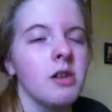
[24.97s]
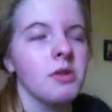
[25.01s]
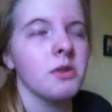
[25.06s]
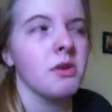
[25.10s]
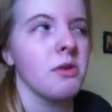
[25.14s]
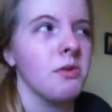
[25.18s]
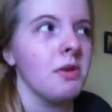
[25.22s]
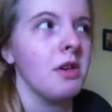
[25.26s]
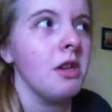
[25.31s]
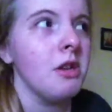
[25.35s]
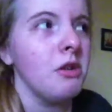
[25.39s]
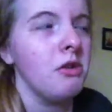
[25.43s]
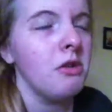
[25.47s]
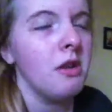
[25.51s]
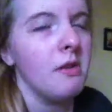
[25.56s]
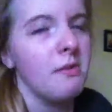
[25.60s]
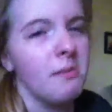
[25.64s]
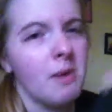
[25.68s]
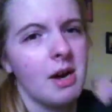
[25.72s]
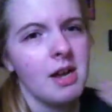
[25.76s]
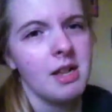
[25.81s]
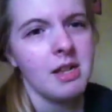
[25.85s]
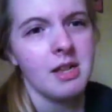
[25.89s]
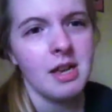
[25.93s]
So thank you
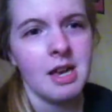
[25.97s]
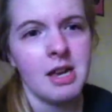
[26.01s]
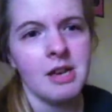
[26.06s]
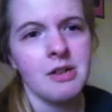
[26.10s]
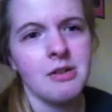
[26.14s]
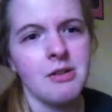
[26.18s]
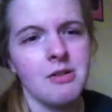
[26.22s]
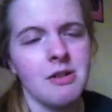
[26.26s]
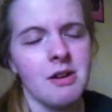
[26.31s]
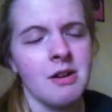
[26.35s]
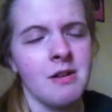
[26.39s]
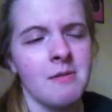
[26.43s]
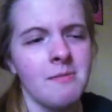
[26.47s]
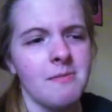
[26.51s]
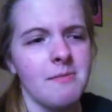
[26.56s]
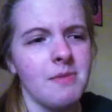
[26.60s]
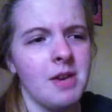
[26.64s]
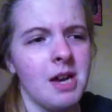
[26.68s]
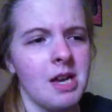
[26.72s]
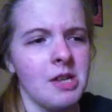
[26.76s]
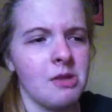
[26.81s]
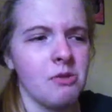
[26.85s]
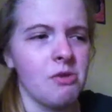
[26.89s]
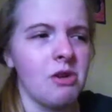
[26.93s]
everybody that um,
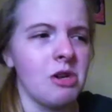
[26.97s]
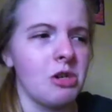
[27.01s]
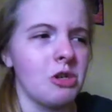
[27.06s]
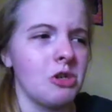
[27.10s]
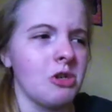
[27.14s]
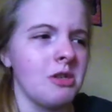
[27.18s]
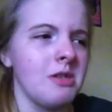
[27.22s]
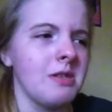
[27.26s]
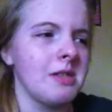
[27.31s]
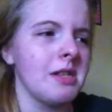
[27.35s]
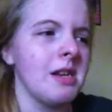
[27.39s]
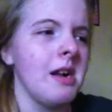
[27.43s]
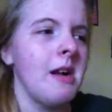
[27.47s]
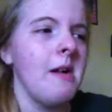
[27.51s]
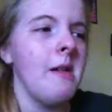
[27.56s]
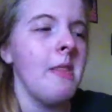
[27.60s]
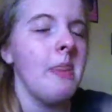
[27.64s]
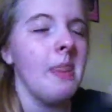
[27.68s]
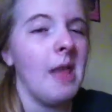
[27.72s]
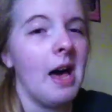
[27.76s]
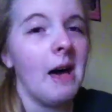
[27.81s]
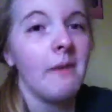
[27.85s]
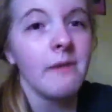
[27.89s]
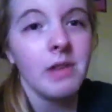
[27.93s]
asked questions
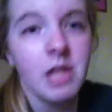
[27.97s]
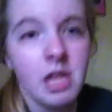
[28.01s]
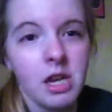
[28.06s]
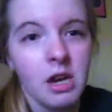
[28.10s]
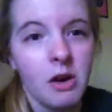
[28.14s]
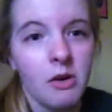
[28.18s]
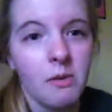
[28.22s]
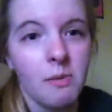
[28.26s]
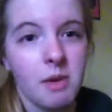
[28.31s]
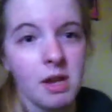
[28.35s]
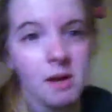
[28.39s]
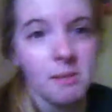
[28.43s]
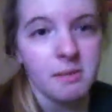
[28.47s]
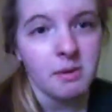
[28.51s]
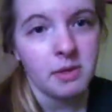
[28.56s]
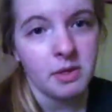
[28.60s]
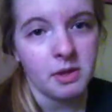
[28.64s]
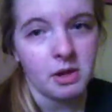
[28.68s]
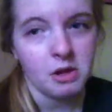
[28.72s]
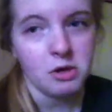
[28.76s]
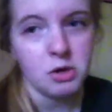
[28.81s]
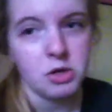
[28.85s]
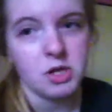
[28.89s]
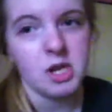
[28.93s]
that video will be up on
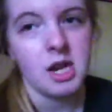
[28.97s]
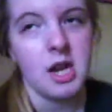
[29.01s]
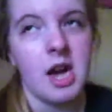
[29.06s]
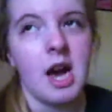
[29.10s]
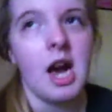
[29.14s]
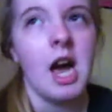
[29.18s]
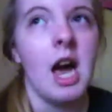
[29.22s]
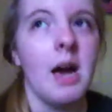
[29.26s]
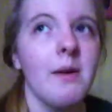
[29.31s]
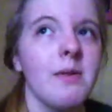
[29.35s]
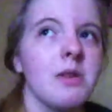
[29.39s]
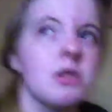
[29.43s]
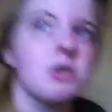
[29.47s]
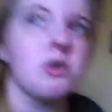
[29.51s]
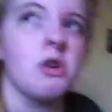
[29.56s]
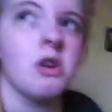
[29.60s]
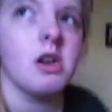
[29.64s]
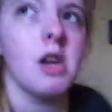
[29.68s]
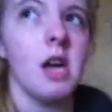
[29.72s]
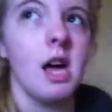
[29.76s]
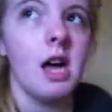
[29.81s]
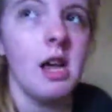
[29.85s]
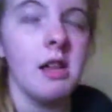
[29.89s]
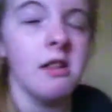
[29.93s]
Thursday. I haven't
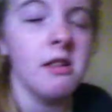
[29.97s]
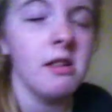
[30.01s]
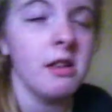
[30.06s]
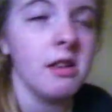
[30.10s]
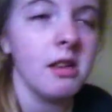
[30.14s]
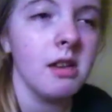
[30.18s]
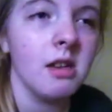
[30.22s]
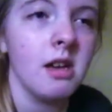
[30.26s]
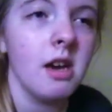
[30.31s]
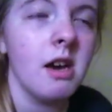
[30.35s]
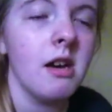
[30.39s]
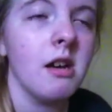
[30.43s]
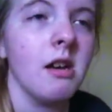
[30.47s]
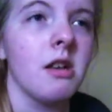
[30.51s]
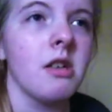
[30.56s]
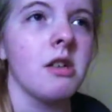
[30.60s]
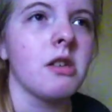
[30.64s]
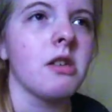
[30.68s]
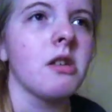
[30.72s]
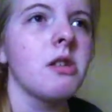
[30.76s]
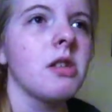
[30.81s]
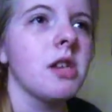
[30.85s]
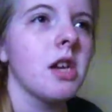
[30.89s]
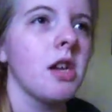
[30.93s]
started editing yet because
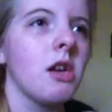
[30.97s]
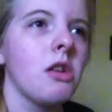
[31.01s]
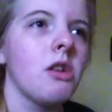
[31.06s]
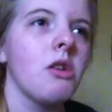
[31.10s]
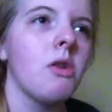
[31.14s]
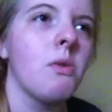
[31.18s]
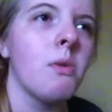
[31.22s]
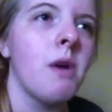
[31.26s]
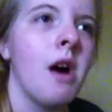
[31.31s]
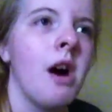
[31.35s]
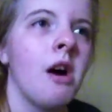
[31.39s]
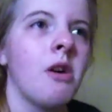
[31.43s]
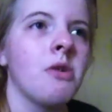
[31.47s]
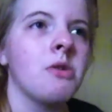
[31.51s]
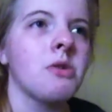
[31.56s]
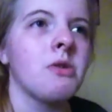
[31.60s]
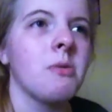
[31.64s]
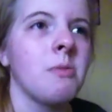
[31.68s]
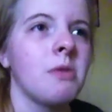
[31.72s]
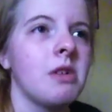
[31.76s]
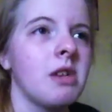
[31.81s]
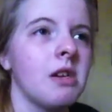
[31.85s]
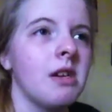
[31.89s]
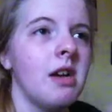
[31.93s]
it's going to take a little while,
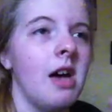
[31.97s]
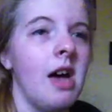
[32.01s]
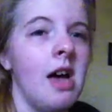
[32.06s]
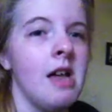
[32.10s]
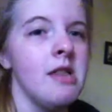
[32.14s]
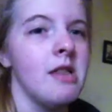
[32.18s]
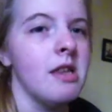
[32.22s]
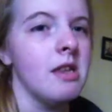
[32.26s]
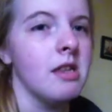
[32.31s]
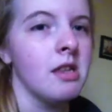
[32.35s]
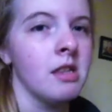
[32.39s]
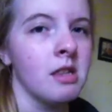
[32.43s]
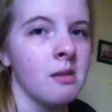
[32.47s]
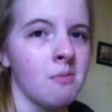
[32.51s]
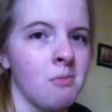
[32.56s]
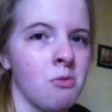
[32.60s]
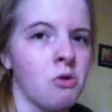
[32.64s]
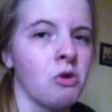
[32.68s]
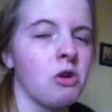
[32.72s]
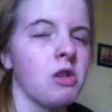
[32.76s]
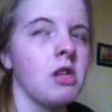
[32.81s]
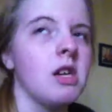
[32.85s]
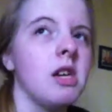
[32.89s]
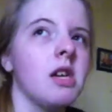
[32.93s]
so I'm going to edit in the
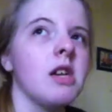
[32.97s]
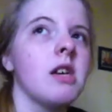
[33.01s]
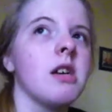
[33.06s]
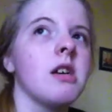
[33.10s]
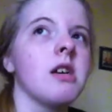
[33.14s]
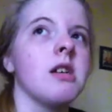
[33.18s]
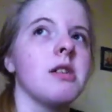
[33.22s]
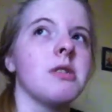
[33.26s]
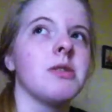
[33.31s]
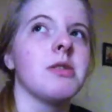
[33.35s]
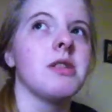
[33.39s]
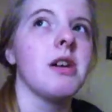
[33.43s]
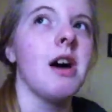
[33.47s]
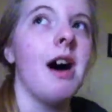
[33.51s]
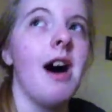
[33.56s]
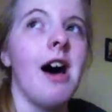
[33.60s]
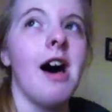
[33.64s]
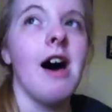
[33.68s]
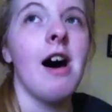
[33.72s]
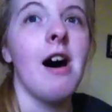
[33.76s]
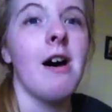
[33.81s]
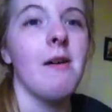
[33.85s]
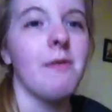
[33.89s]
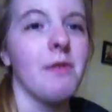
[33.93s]
morning because I
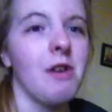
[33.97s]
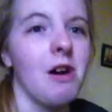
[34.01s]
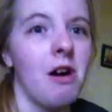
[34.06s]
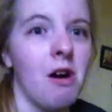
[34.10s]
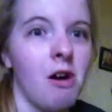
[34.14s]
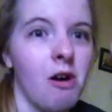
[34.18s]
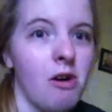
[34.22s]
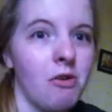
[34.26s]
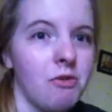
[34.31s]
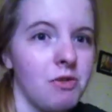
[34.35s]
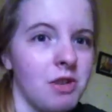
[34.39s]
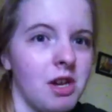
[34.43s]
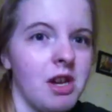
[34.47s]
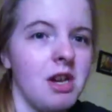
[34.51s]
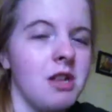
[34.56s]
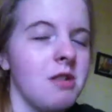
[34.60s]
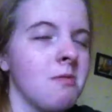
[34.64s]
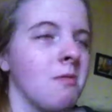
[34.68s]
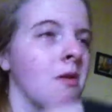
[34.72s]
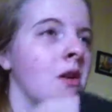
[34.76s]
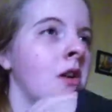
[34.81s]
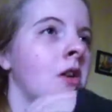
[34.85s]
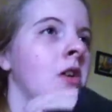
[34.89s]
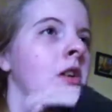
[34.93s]
have all day
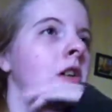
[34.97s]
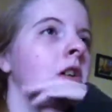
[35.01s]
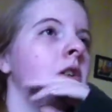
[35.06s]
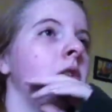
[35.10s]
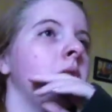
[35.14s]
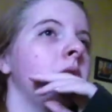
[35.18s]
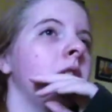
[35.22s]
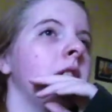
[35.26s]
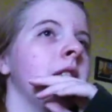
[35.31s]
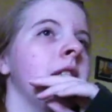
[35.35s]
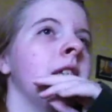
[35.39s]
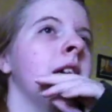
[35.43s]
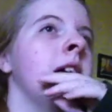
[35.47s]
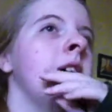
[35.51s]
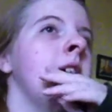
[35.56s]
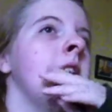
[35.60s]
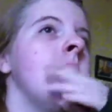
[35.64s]
tomorrow and